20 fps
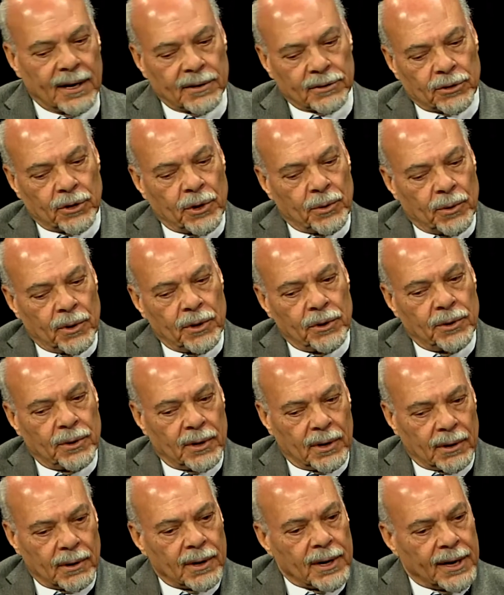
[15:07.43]
So you want to do it
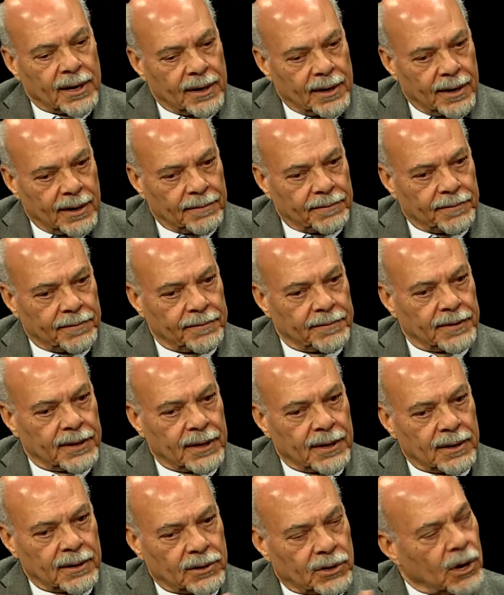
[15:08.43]
early enough,
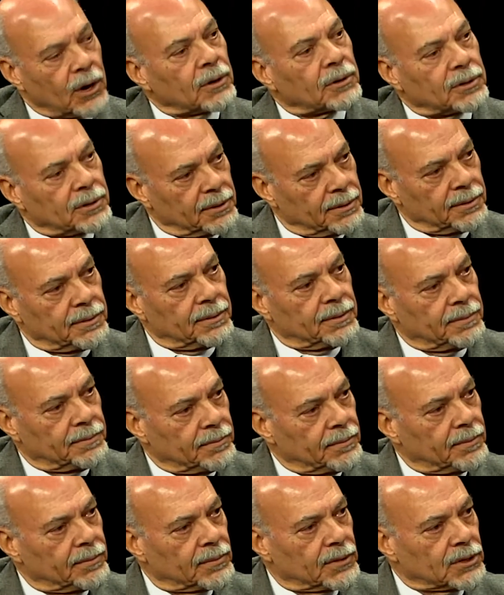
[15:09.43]
talk to
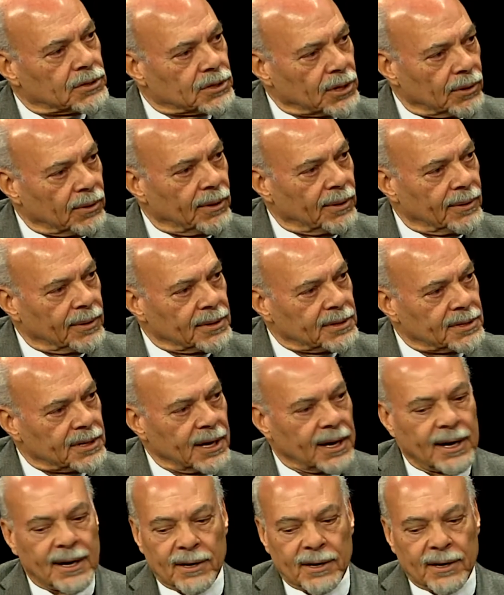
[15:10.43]
the soloist,